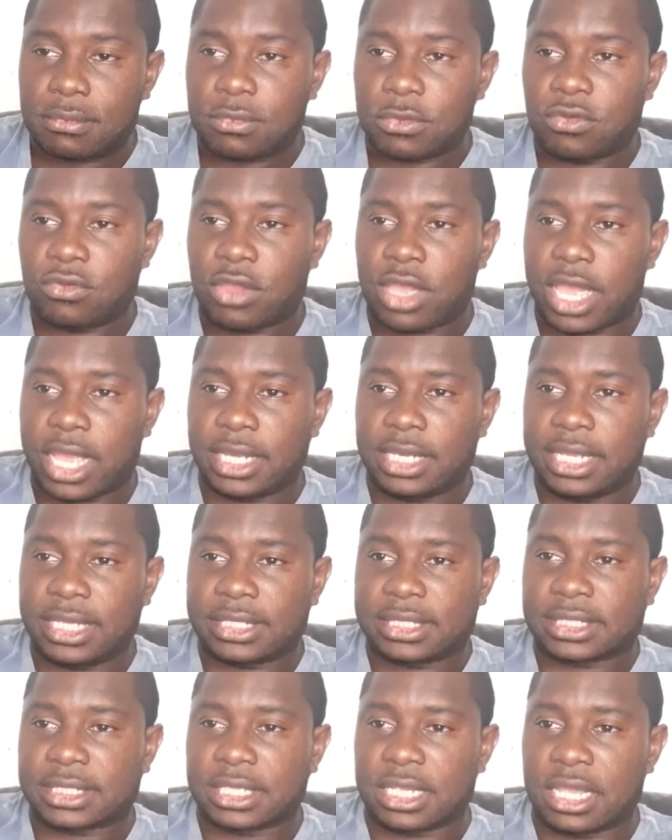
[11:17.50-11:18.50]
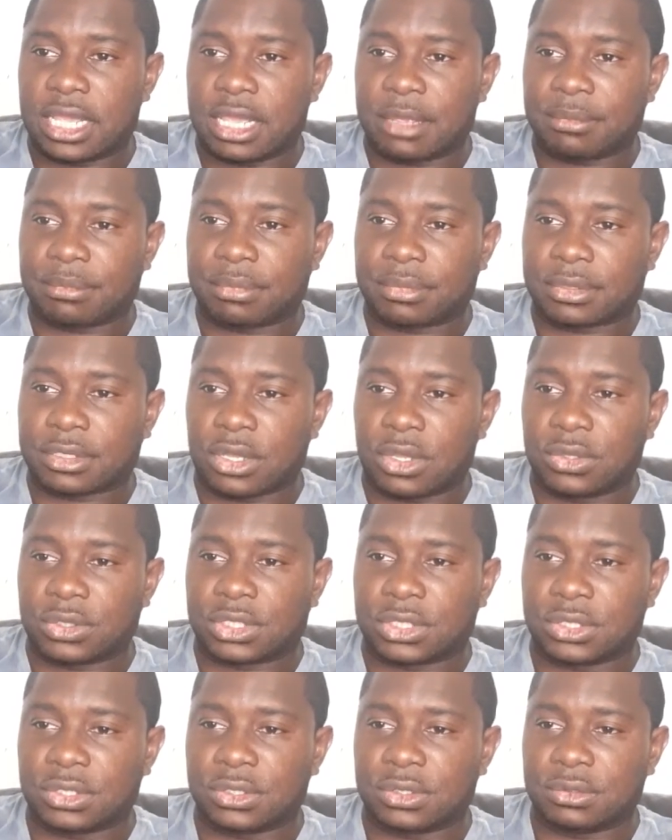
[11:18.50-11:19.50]
Right, let's go
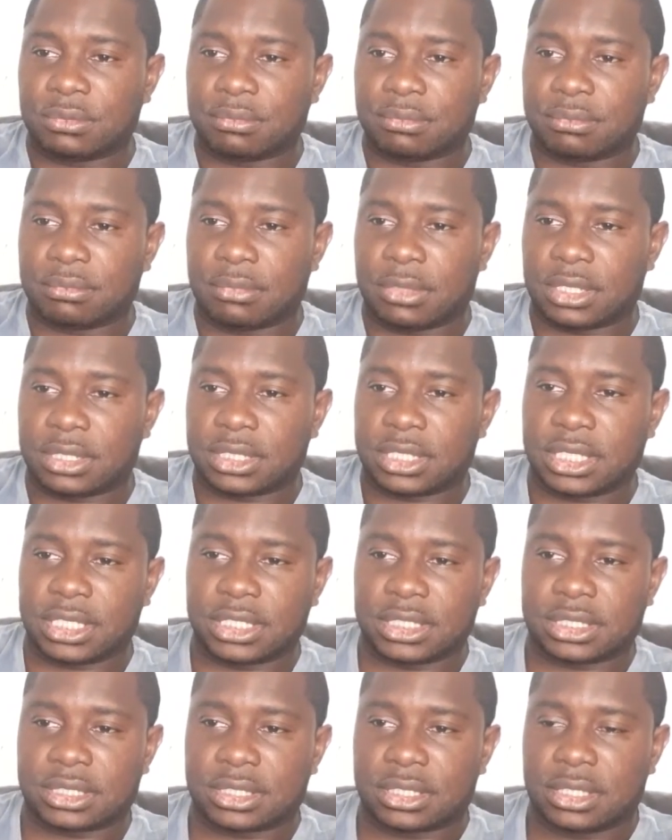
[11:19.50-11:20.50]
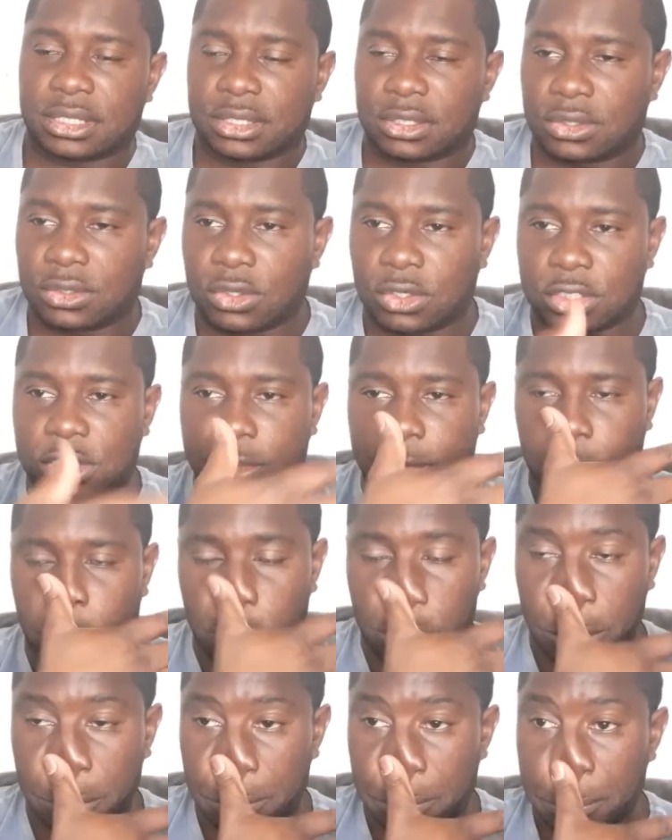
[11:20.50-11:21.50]
to Monday's gossip
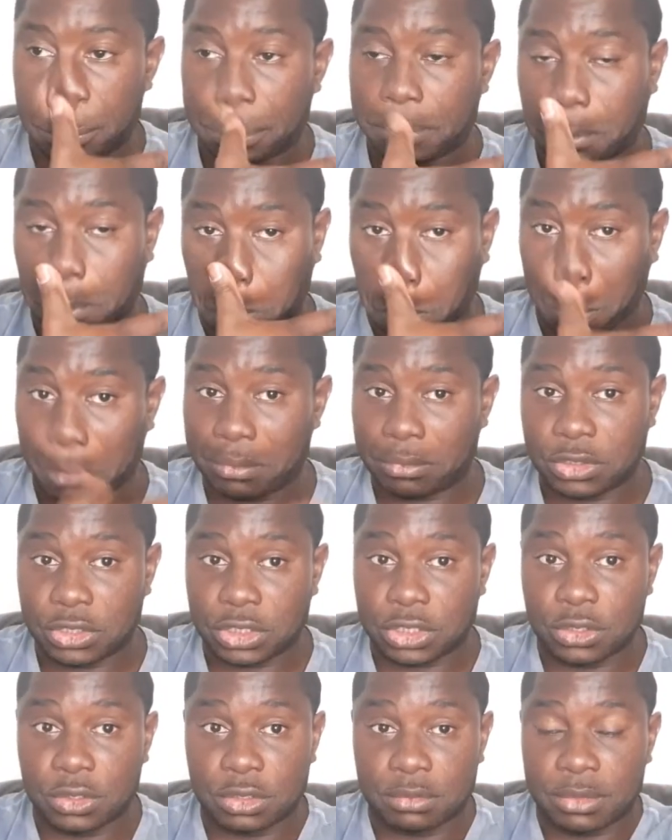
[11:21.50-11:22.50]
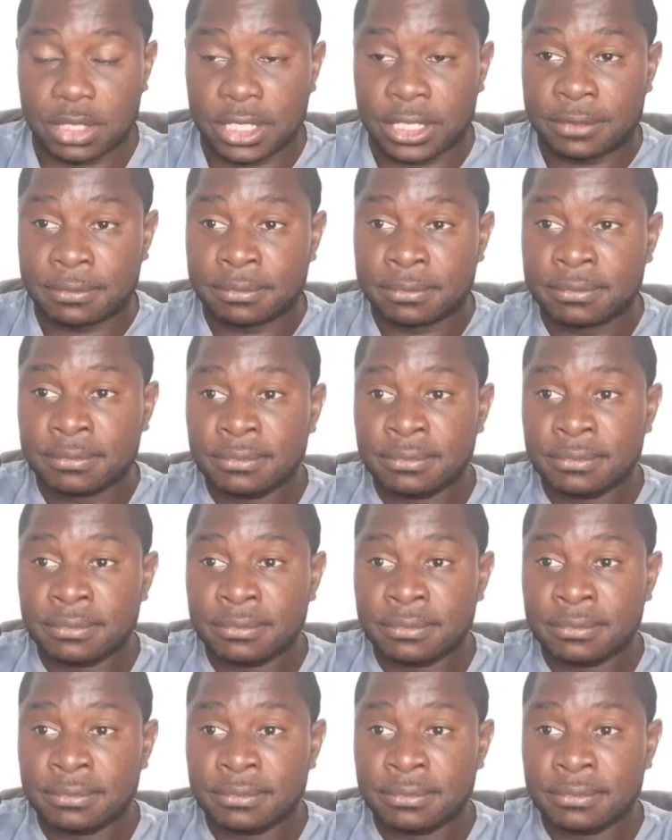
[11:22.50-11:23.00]
column. Excuse me.